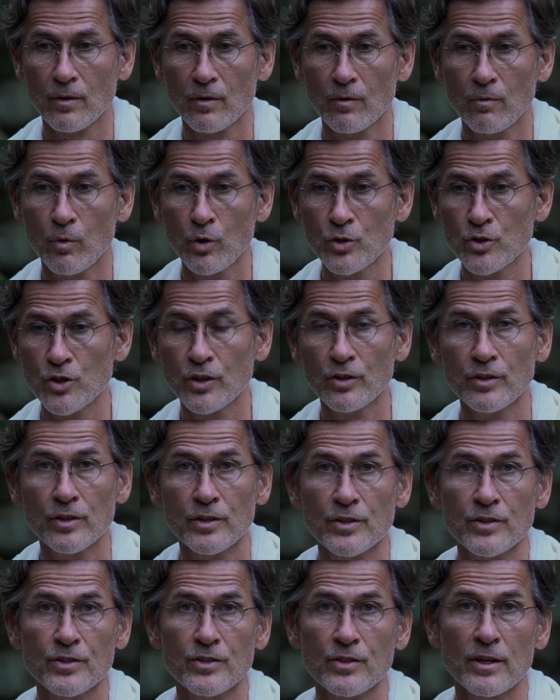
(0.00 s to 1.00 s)
watching
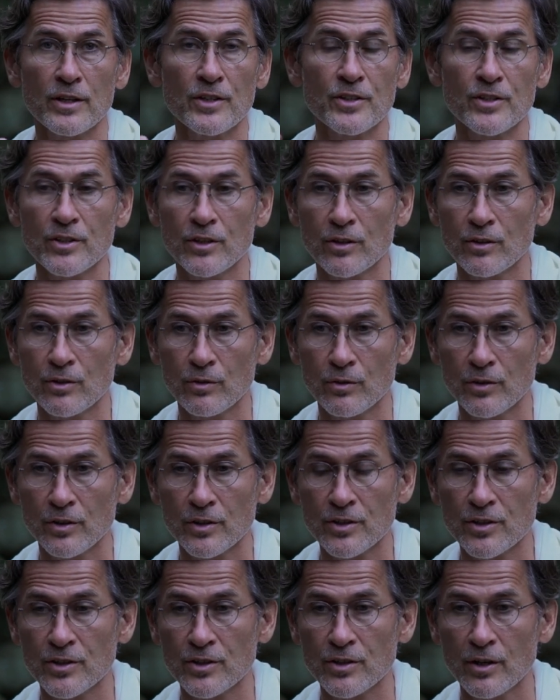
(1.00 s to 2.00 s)
this, listening to
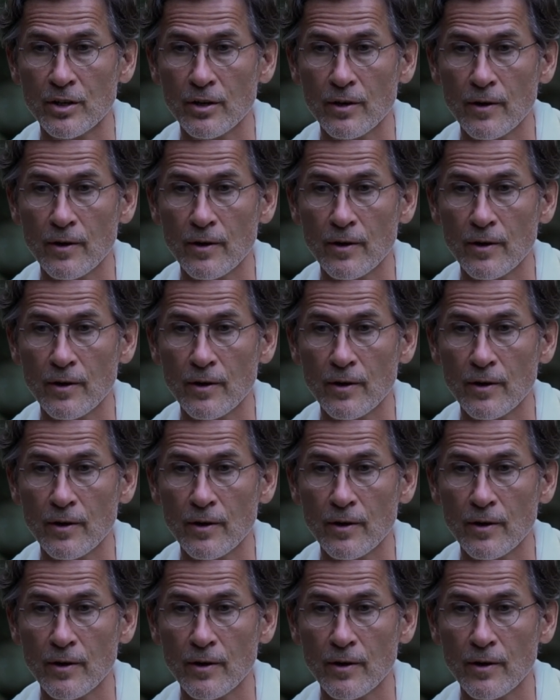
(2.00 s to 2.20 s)
this,